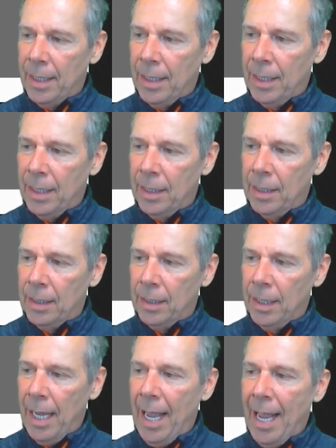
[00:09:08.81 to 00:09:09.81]

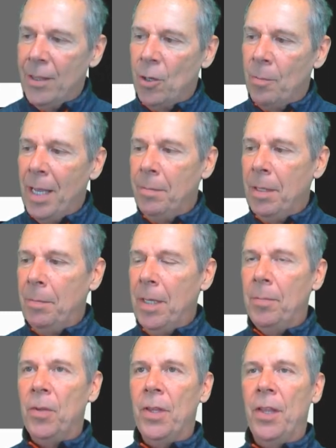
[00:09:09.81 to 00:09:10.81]
and there may be
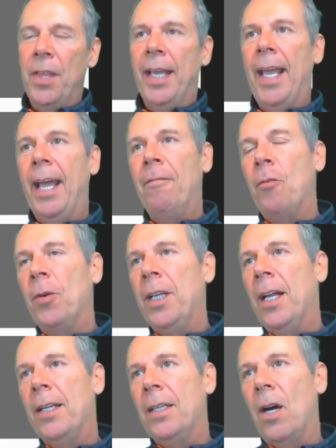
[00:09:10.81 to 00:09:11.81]
people that think, hey,
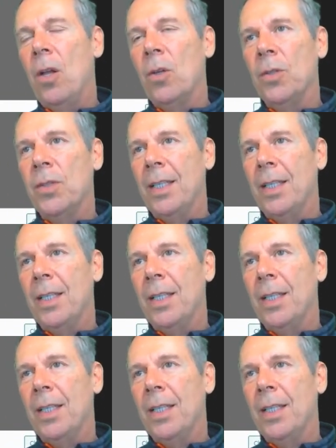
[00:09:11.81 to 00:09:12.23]
$49,